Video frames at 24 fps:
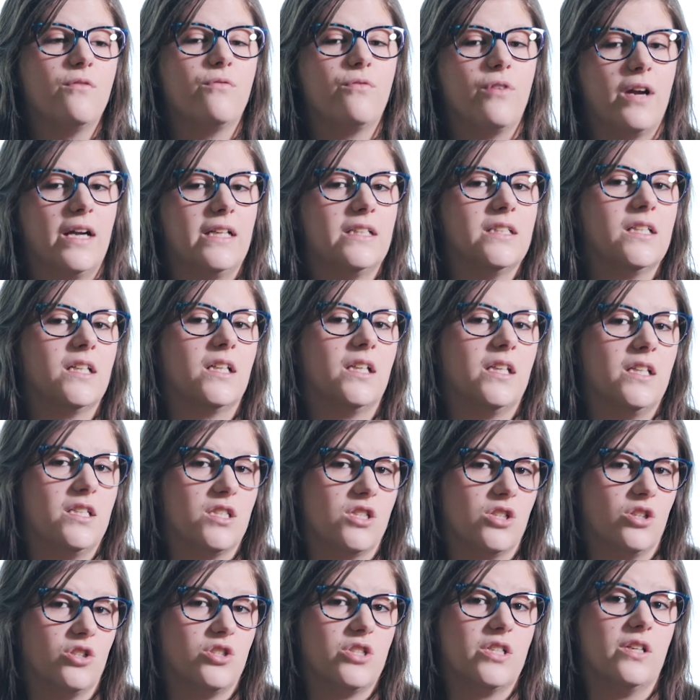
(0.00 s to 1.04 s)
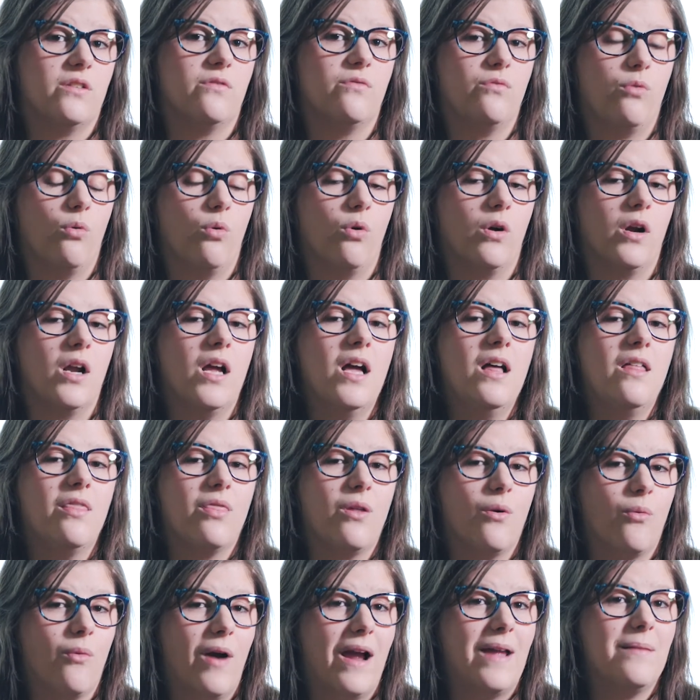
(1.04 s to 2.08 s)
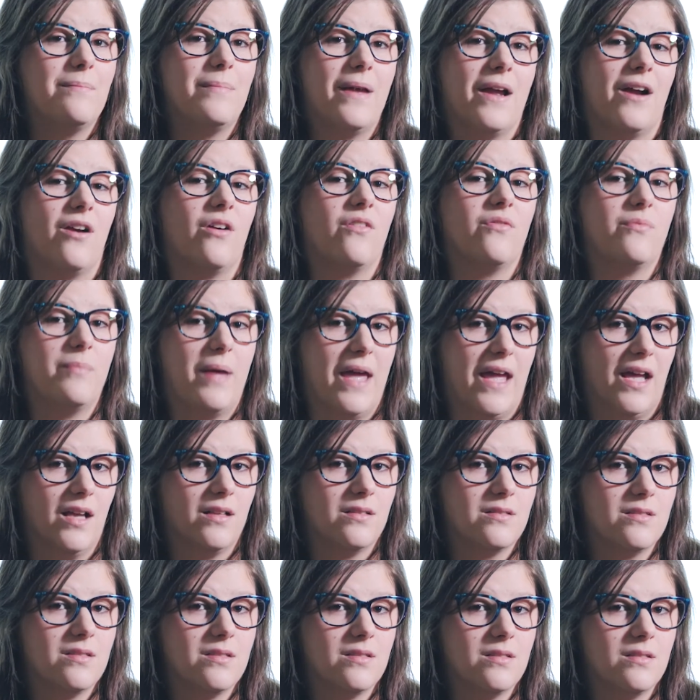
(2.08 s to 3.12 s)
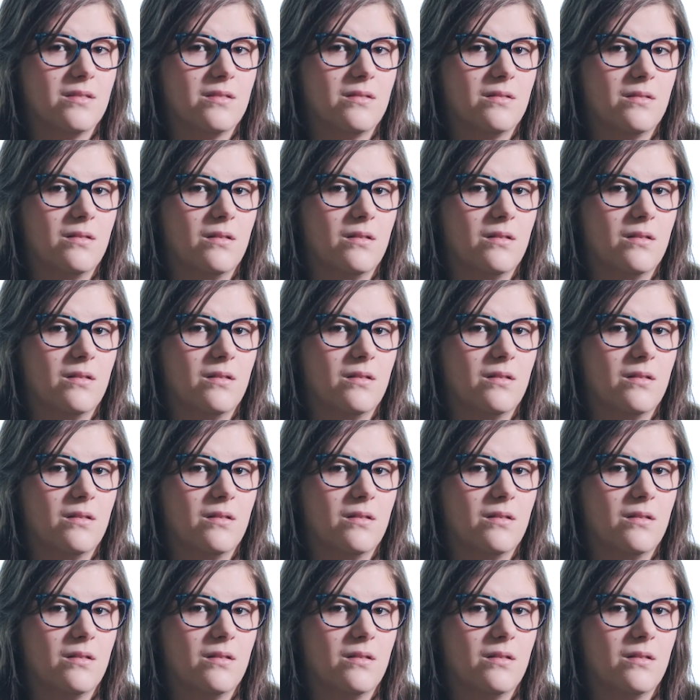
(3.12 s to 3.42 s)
frantically searching for the right pair of pants.